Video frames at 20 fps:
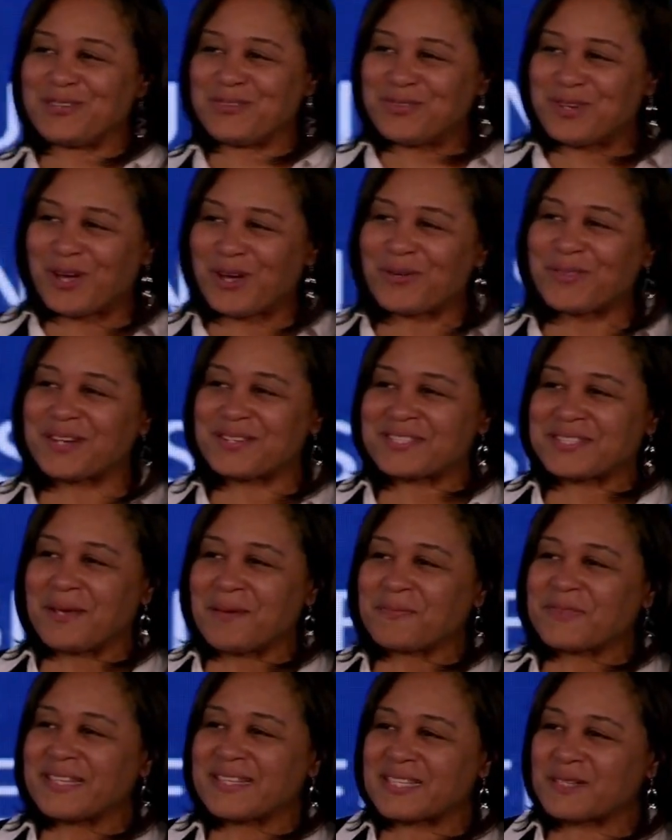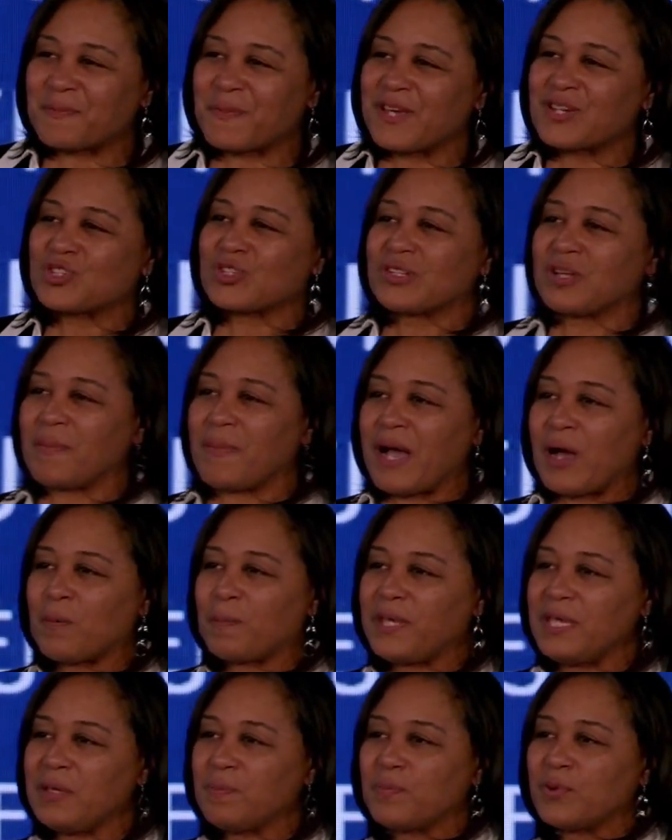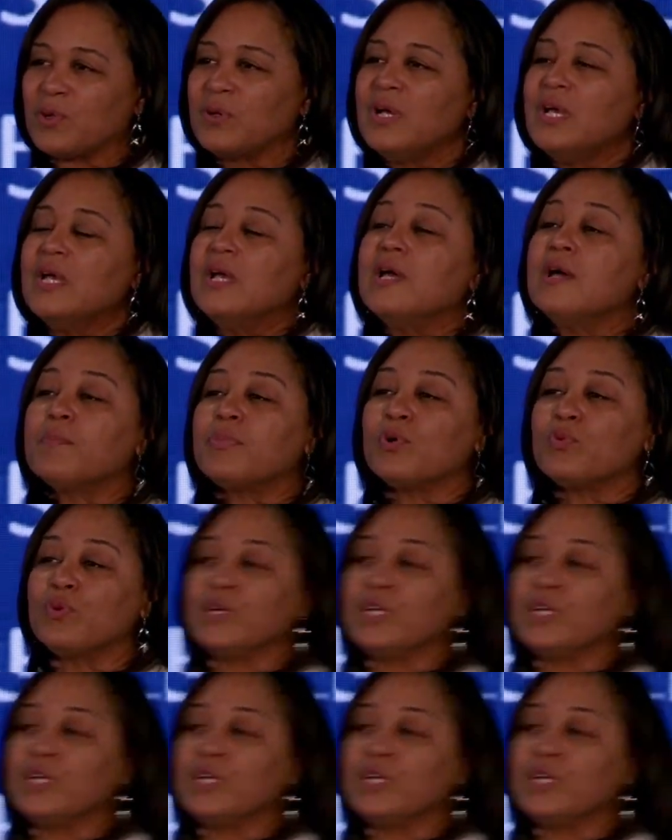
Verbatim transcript: You know there's something special about people, but